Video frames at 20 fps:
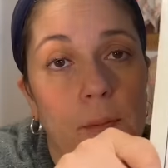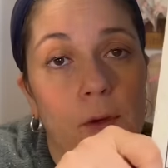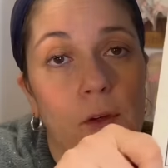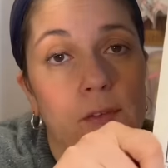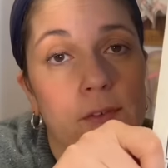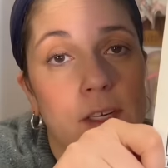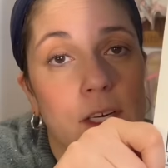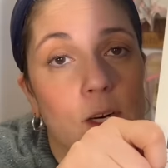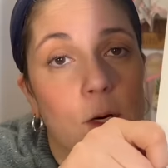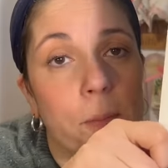
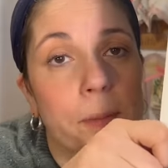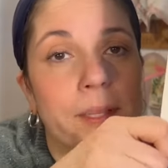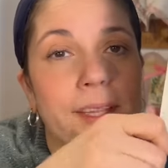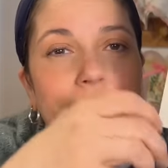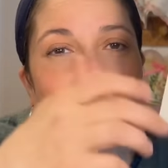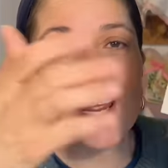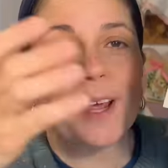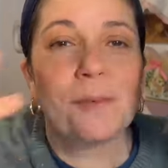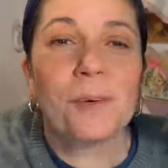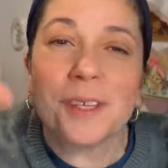moved here, but
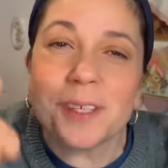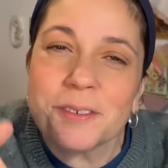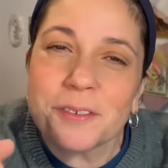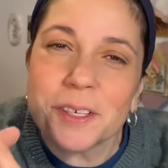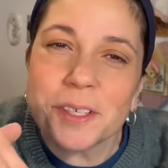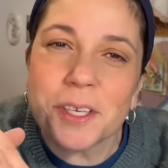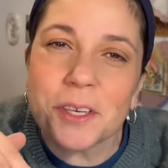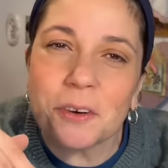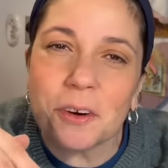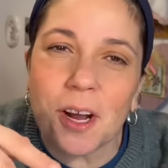then I wasn't
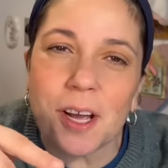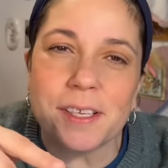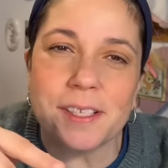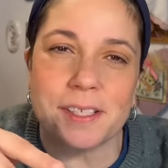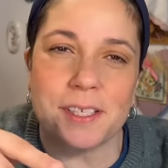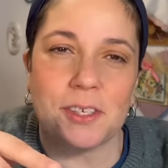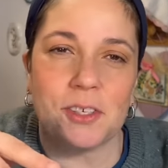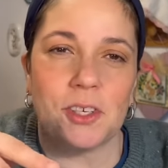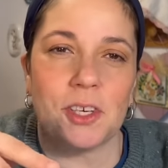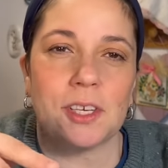really cross
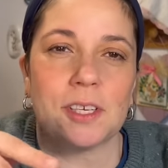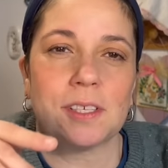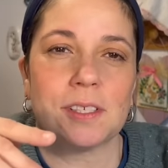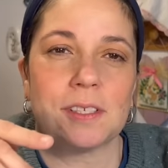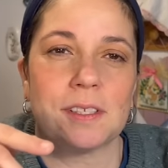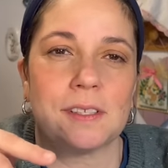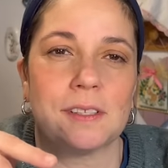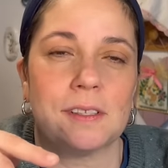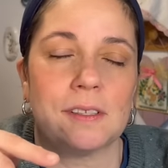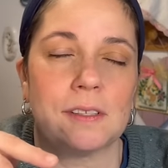stitching
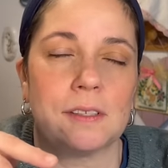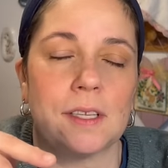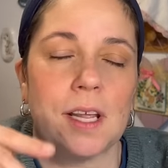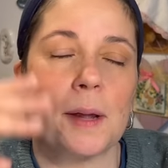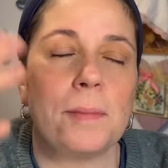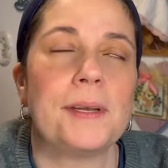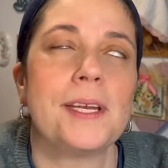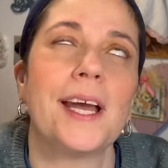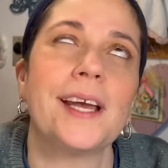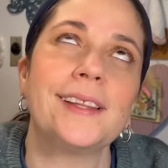because
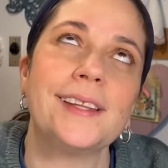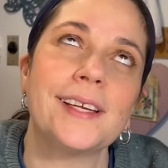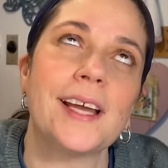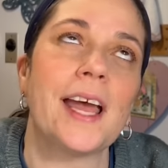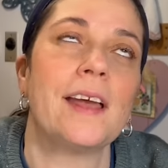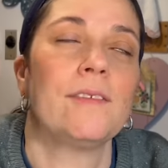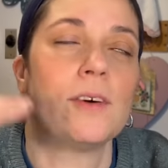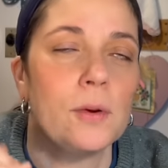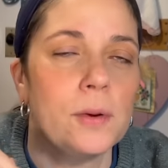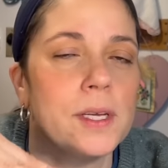I mean, not that
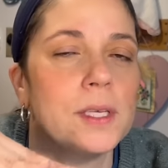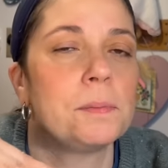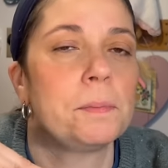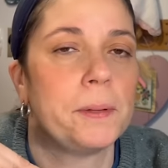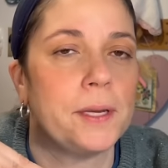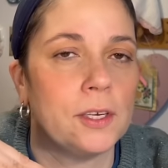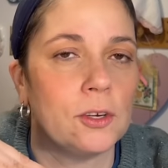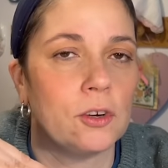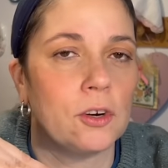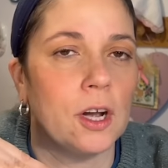I've always
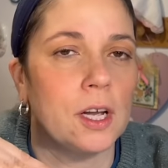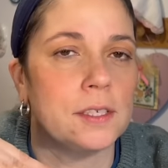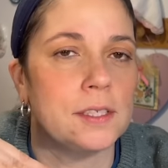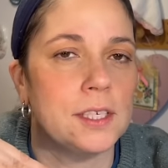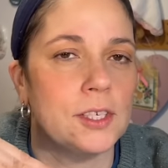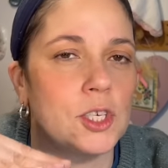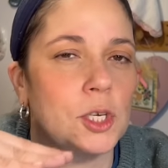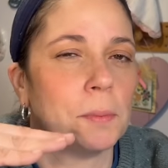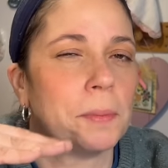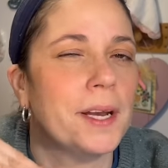been cross
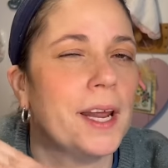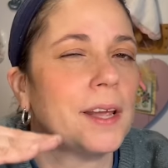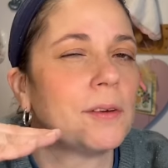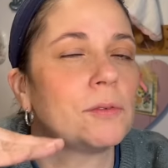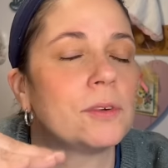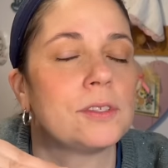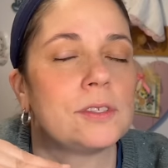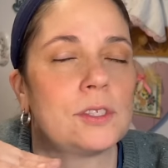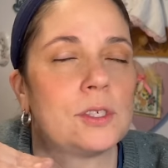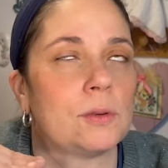stitching, but I
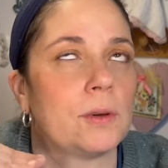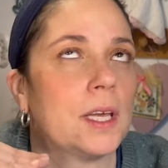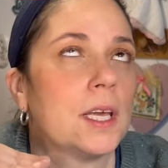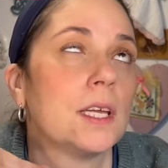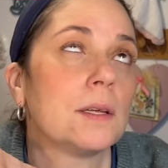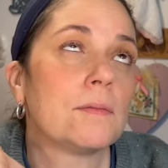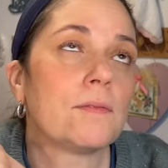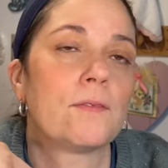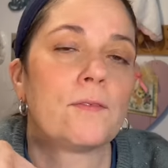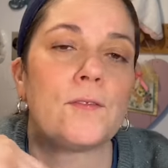was doing
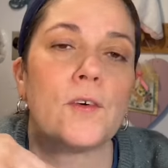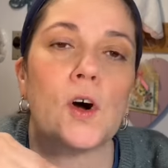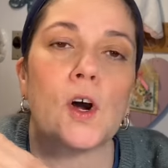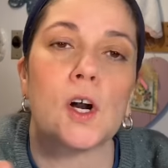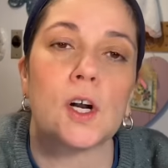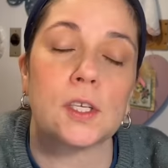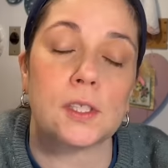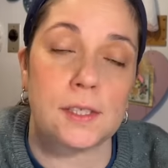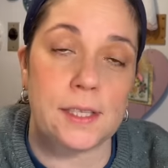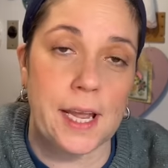it
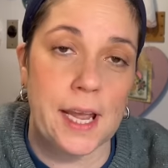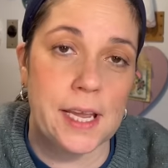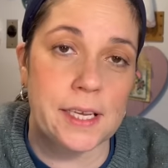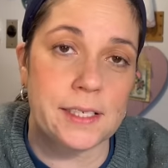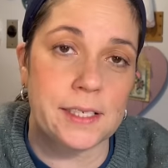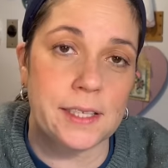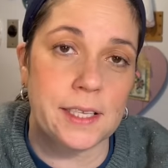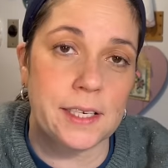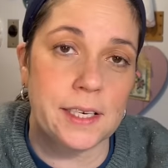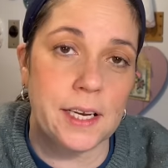far
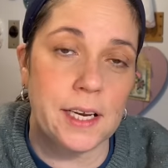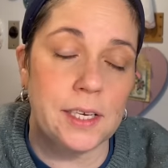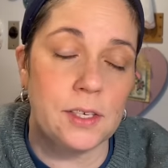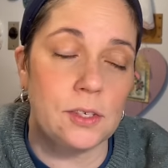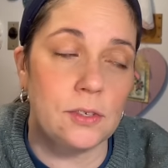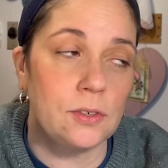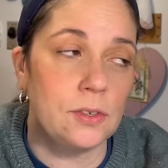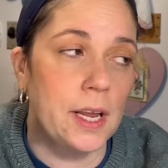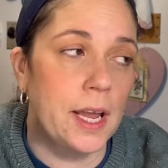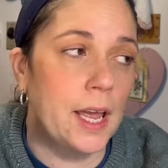less than I
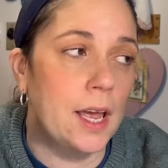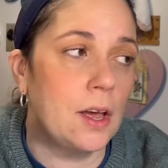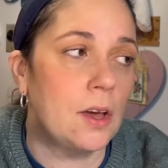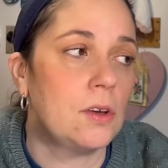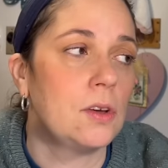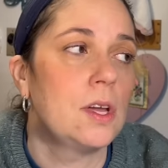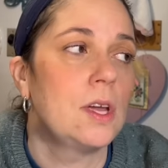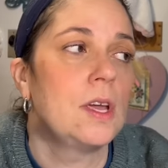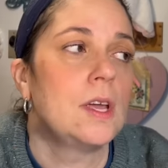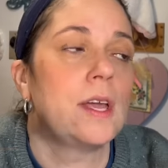do
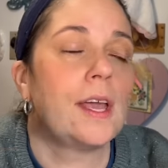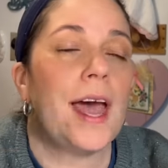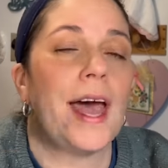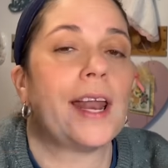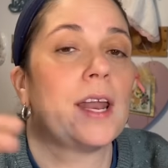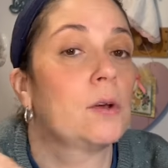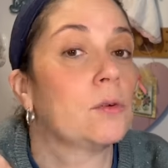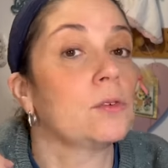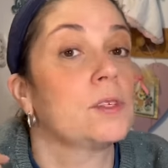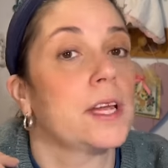now.
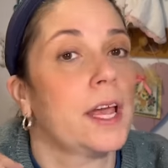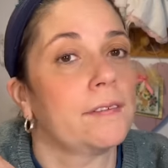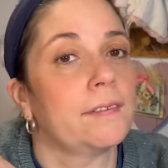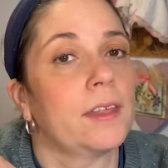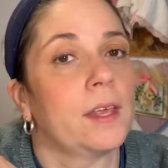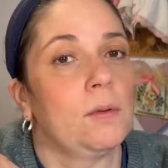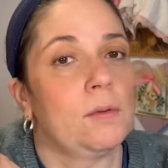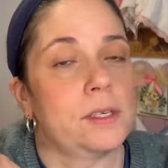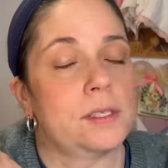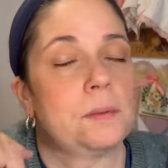And I
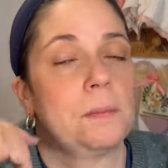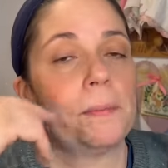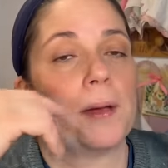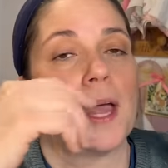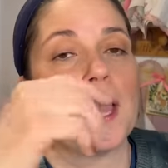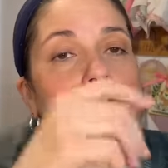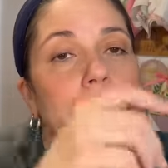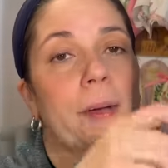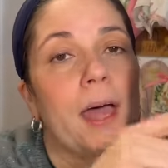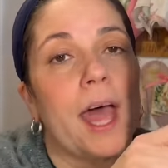definitely wasn't
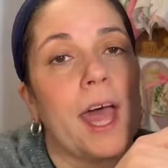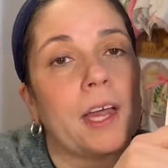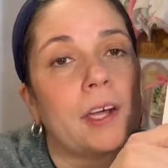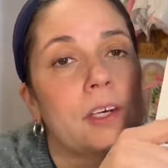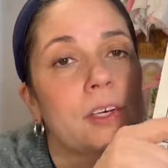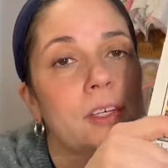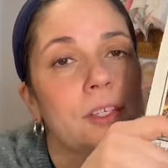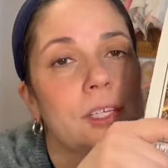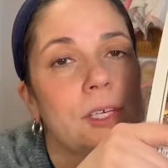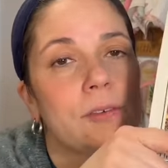buying
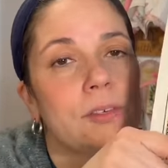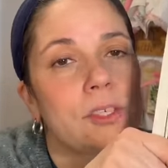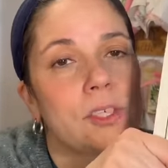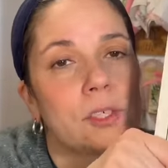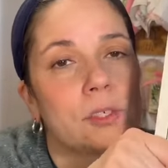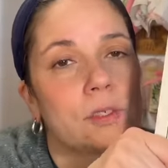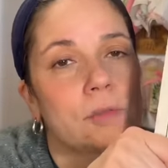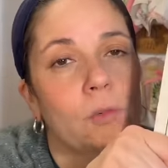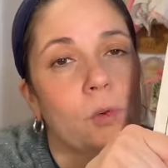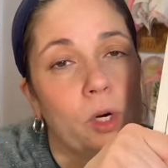patterns. I was
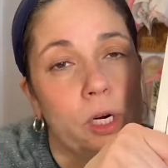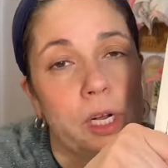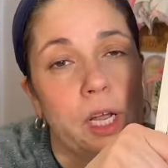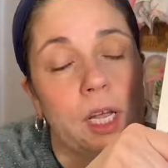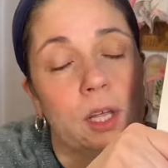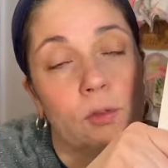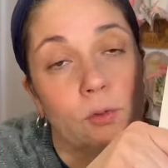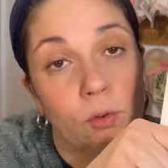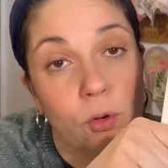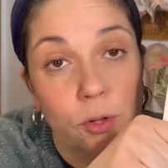just
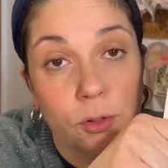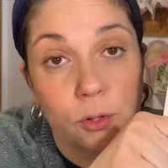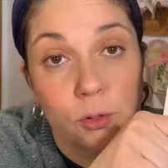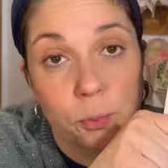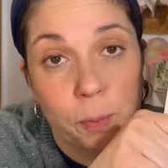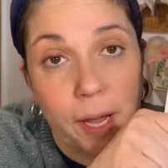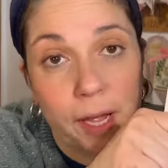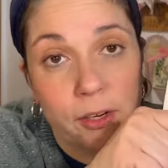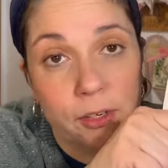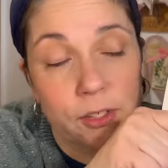working through all those
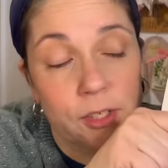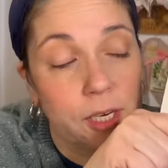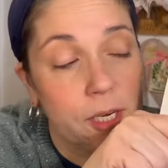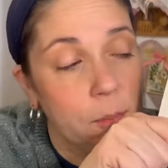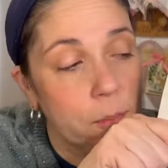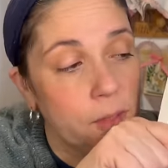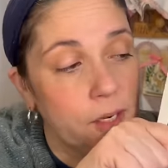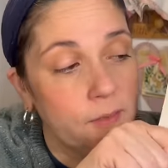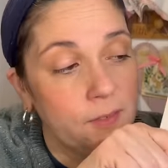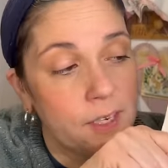patterns I
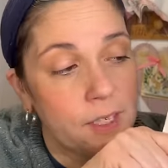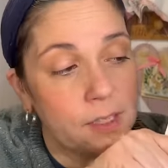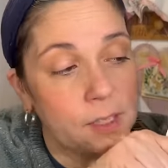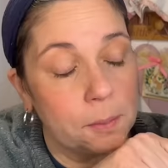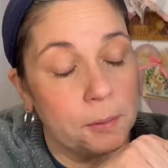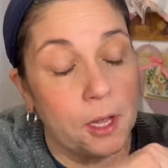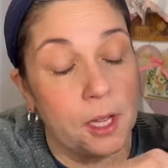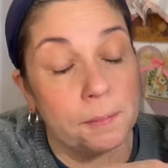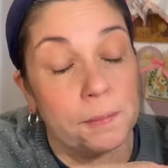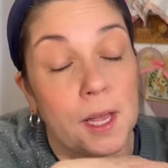had previously
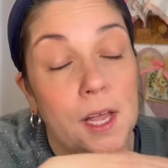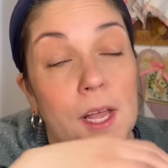bought.